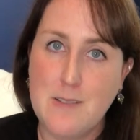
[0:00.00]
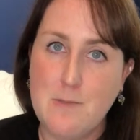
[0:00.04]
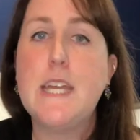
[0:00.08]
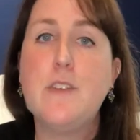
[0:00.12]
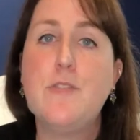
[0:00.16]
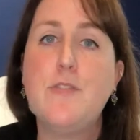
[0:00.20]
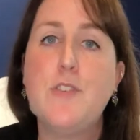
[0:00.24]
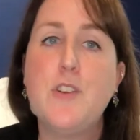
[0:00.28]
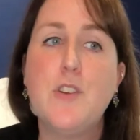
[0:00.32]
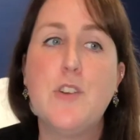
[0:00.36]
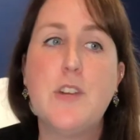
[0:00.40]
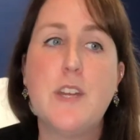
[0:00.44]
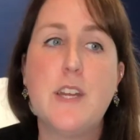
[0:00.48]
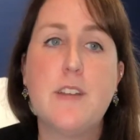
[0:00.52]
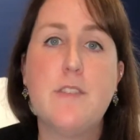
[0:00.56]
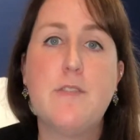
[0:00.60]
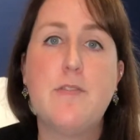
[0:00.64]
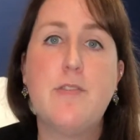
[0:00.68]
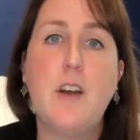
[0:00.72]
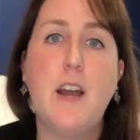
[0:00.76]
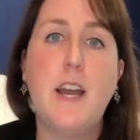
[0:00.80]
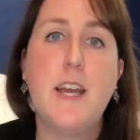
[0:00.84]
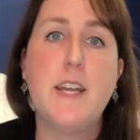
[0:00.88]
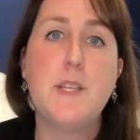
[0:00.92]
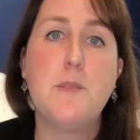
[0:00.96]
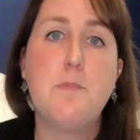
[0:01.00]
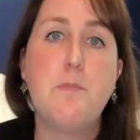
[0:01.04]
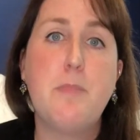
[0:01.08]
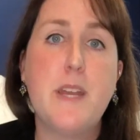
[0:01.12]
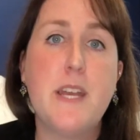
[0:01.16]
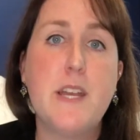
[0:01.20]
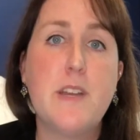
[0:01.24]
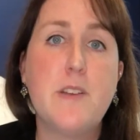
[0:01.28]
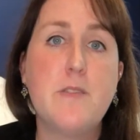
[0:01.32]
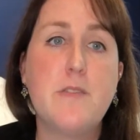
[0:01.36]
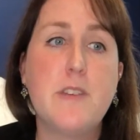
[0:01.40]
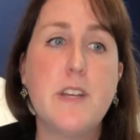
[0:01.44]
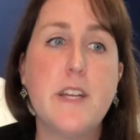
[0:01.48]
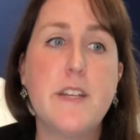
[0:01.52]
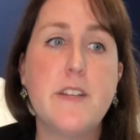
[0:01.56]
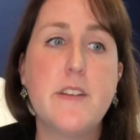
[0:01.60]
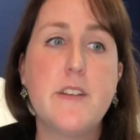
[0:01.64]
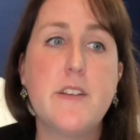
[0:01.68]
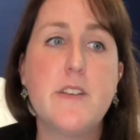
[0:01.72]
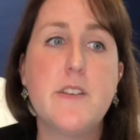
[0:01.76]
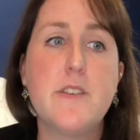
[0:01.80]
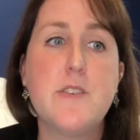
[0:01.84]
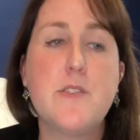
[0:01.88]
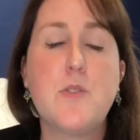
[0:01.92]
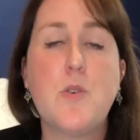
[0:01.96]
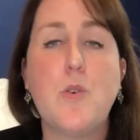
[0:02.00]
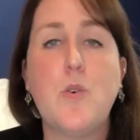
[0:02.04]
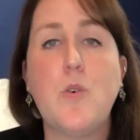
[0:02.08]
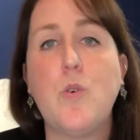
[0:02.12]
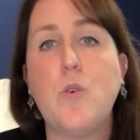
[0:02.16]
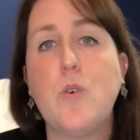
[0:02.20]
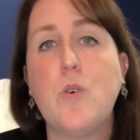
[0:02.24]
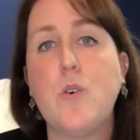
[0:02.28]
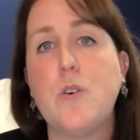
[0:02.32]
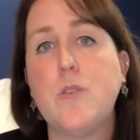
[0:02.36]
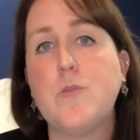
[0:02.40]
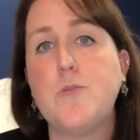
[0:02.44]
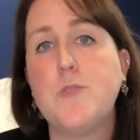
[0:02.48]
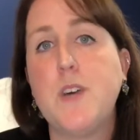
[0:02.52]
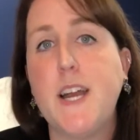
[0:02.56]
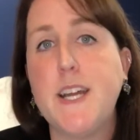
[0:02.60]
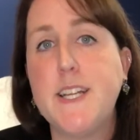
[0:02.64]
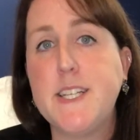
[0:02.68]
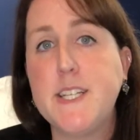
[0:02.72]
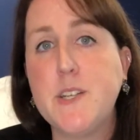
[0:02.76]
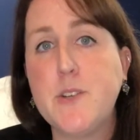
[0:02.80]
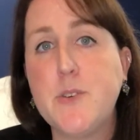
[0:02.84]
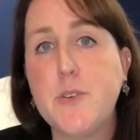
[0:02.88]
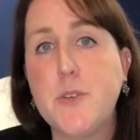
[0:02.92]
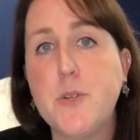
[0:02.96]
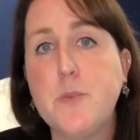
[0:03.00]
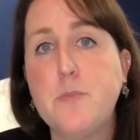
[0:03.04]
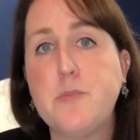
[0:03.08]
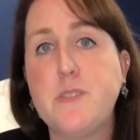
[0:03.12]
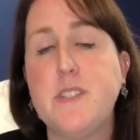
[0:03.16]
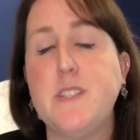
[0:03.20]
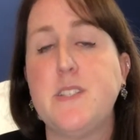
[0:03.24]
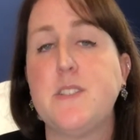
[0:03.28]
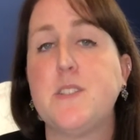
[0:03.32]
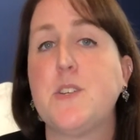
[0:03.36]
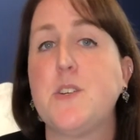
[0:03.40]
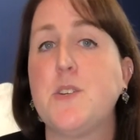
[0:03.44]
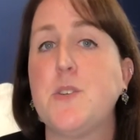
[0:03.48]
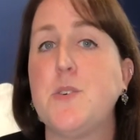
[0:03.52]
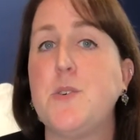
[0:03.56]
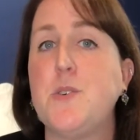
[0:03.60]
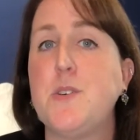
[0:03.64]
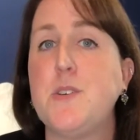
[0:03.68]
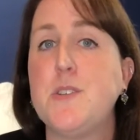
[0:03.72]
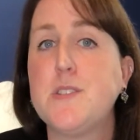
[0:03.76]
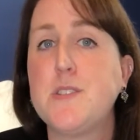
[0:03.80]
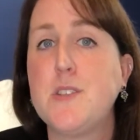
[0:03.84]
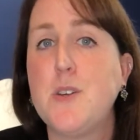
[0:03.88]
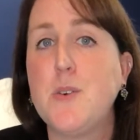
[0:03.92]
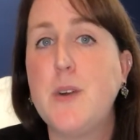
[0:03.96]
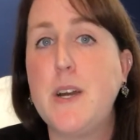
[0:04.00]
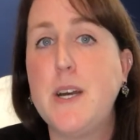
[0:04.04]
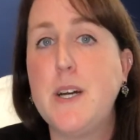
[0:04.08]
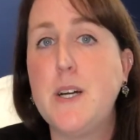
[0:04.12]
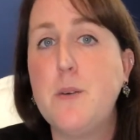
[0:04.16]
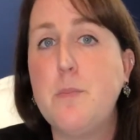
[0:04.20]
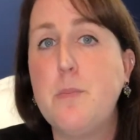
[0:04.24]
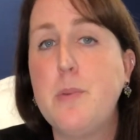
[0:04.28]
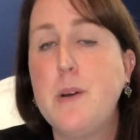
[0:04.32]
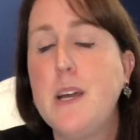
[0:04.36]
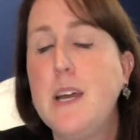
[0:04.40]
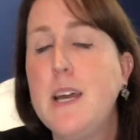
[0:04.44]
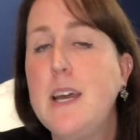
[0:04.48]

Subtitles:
If you can find beta readers or writing groups, this can also help,